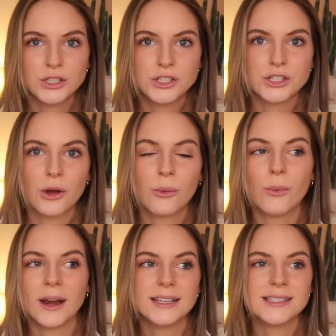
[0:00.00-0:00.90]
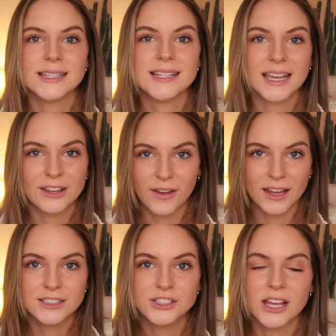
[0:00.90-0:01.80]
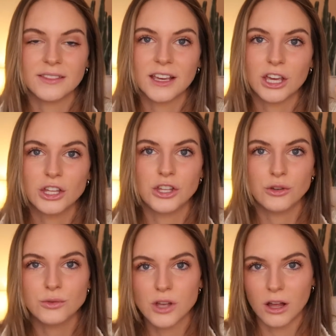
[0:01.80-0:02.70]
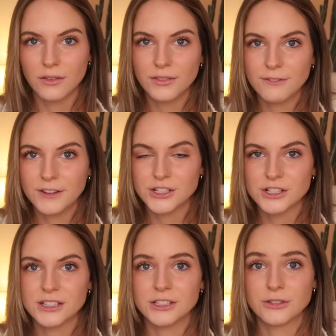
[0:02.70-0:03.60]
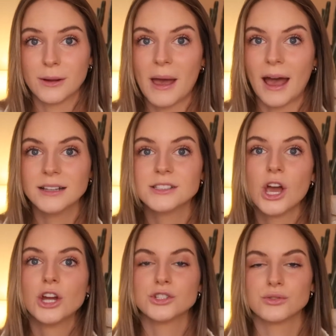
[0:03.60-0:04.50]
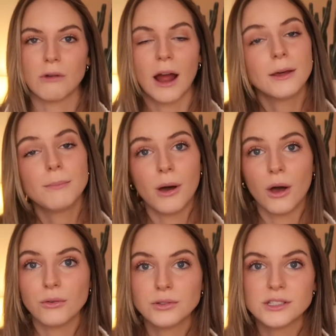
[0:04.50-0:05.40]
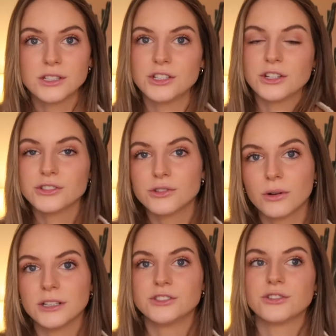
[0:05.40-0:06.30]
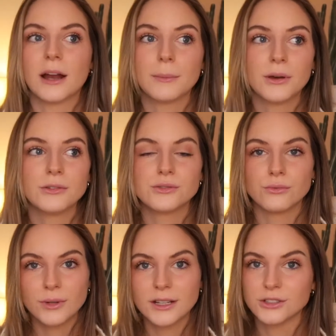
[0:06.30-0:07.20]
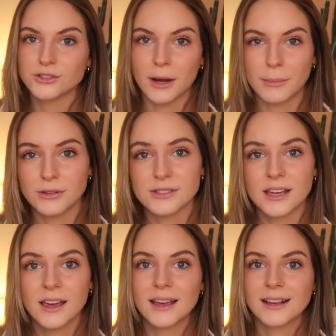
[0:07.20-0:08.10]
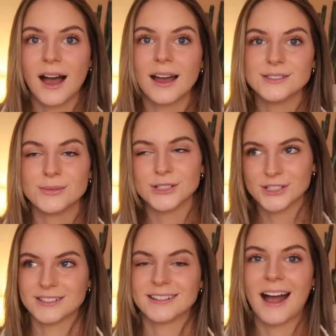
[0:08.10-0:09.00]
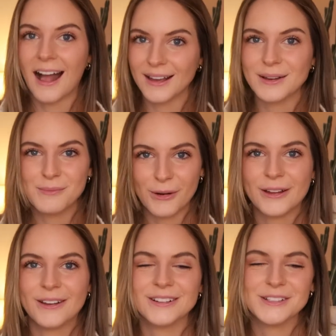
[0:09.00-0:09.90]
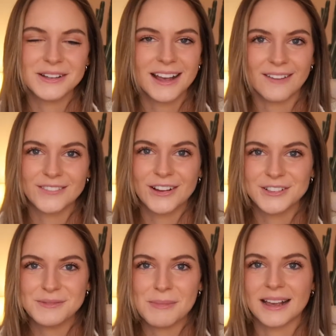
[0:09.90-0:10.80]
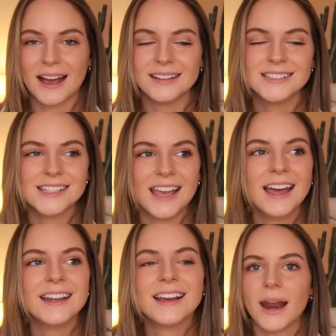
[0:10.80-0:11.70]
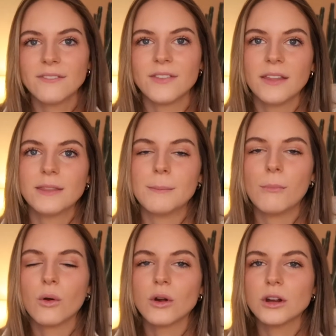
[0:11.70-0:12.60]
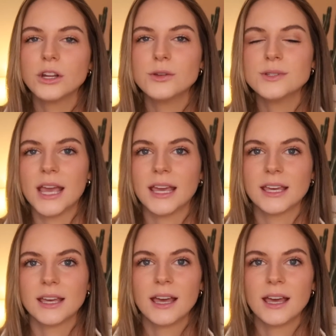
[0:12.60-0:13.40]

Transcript: So when I say take advantage and like use all of the features Instagram has, try to post to your stories, try to post reels, try to post guides, which I am working on doing. I haven't gotten to my guides yet, but I find the more you take